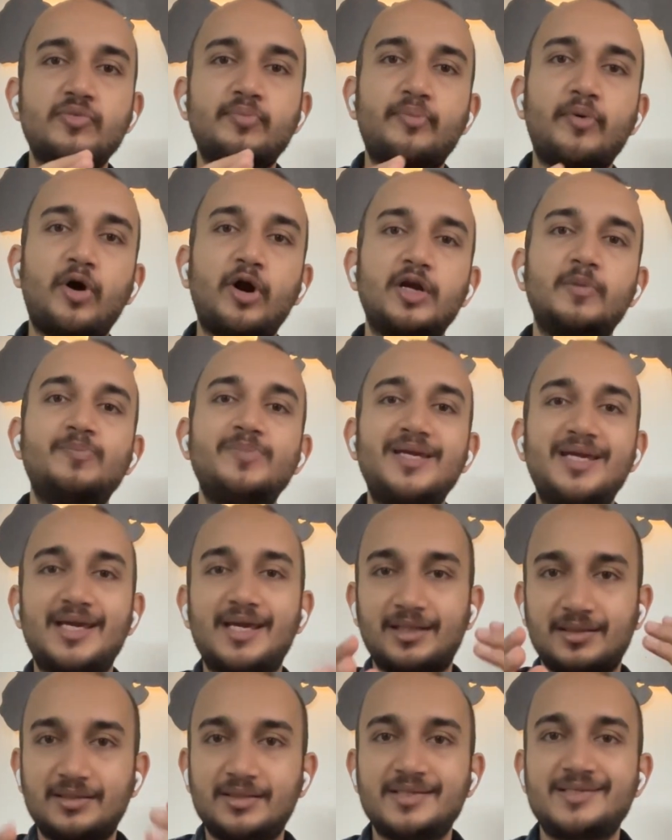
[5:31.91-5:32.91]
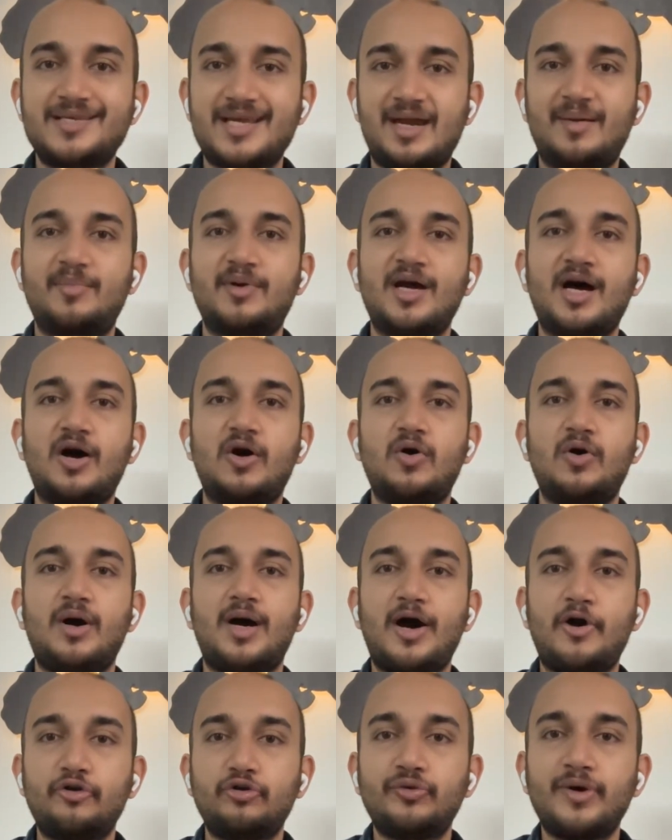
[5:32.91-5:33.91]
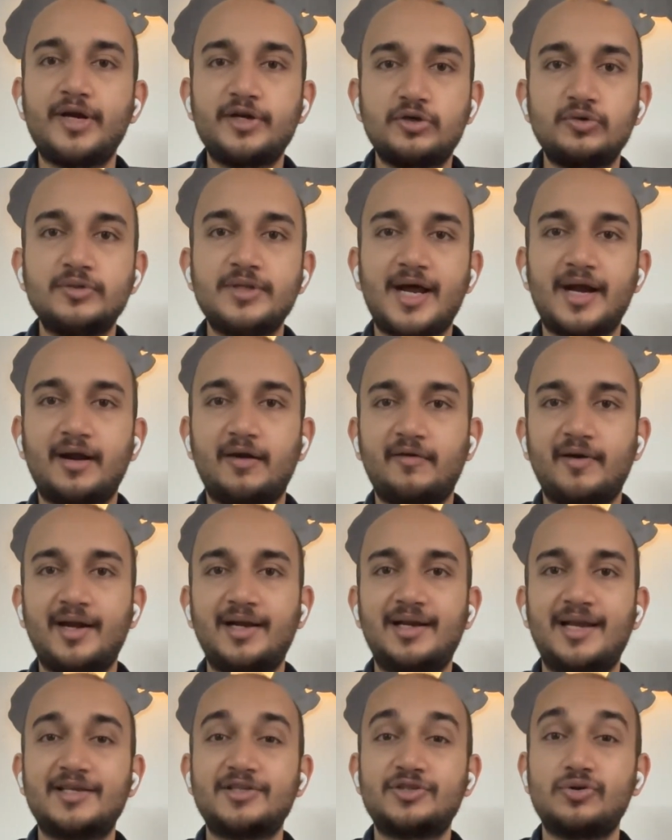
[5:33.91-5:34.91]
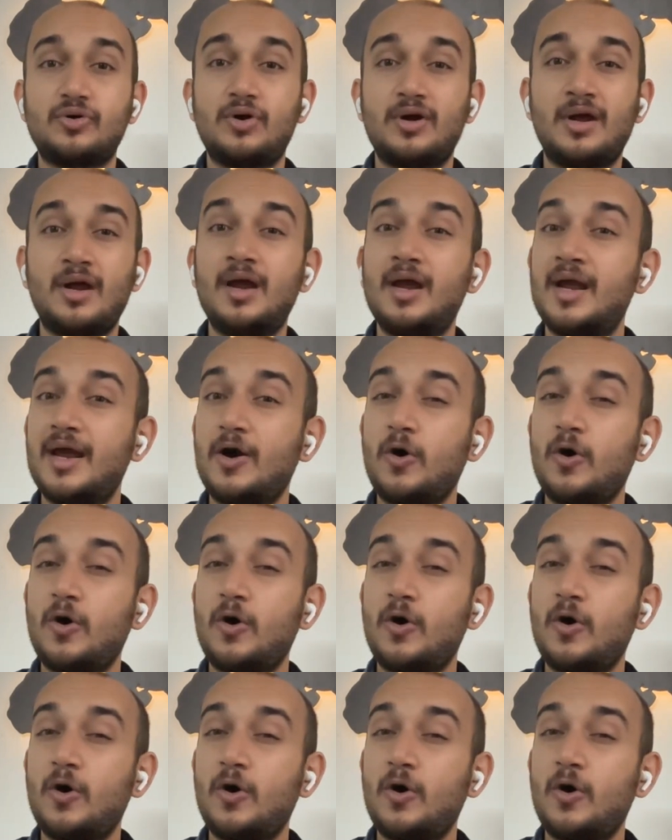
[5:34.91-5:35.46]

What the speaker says: to pod B in the same DAO. How do I do that, right? Like, so